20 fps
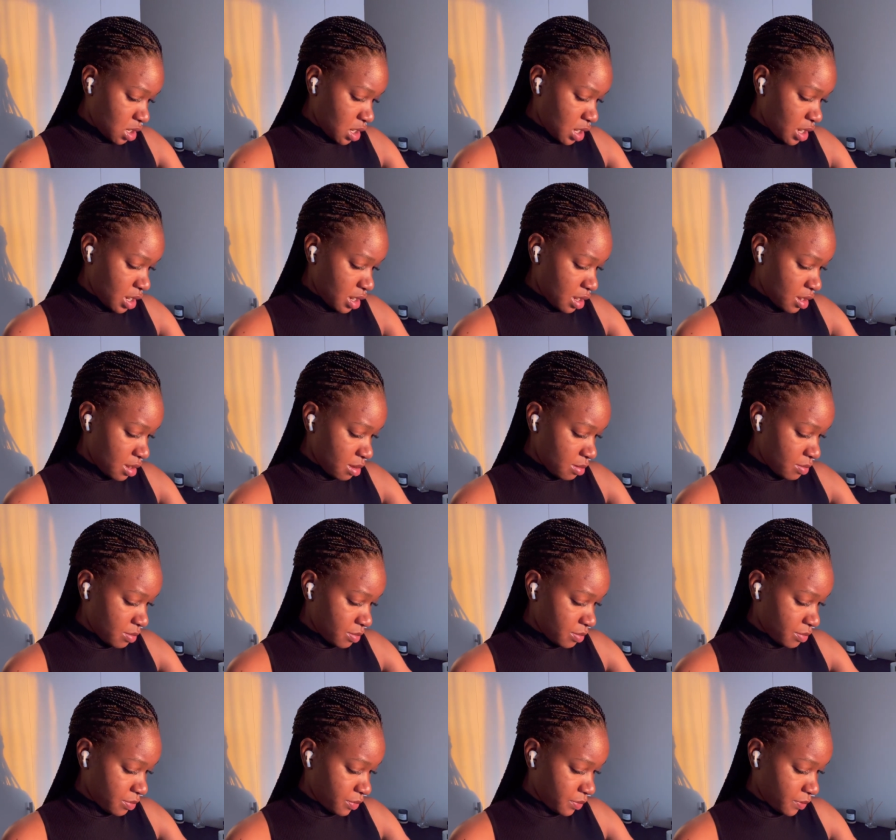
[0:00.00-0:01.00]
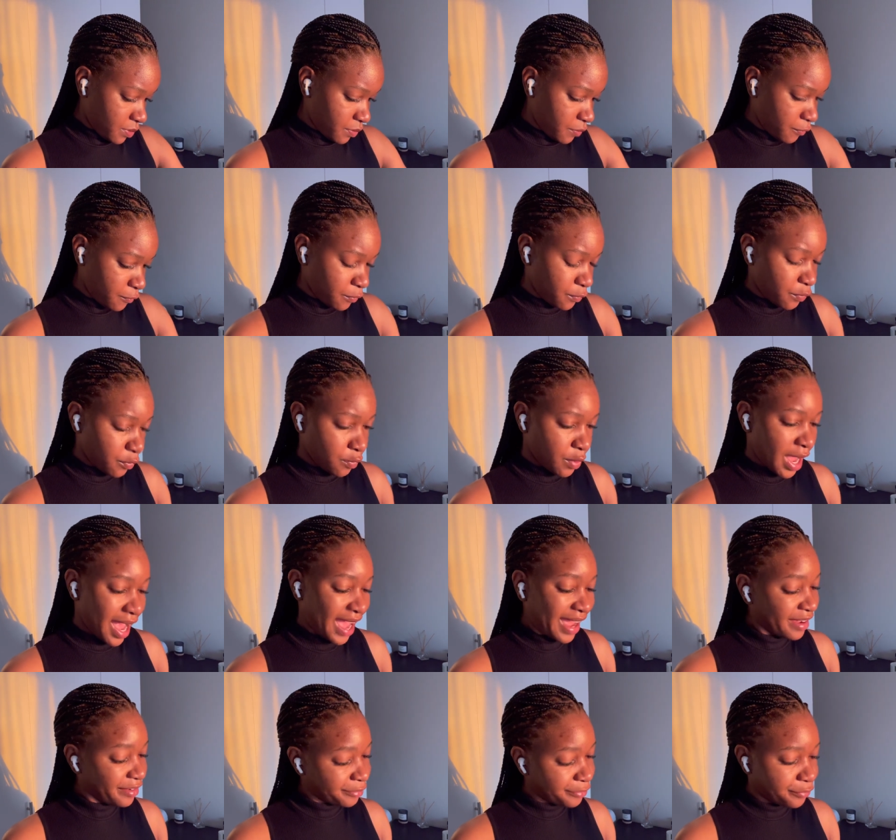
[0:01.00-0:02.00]
um for
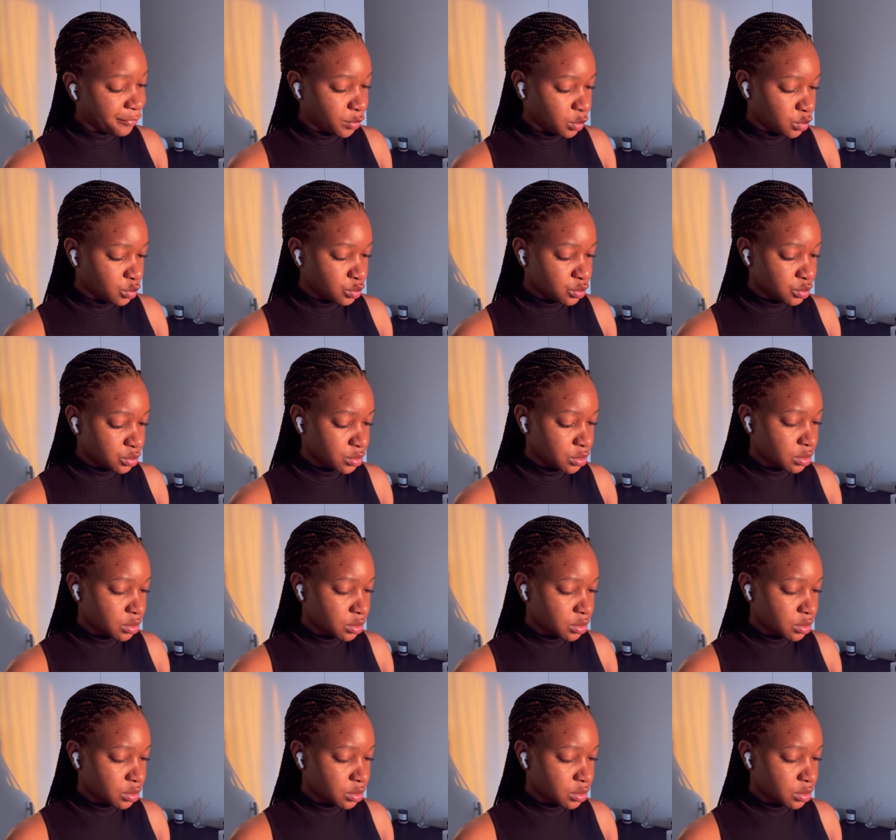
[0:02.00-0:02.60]
iphone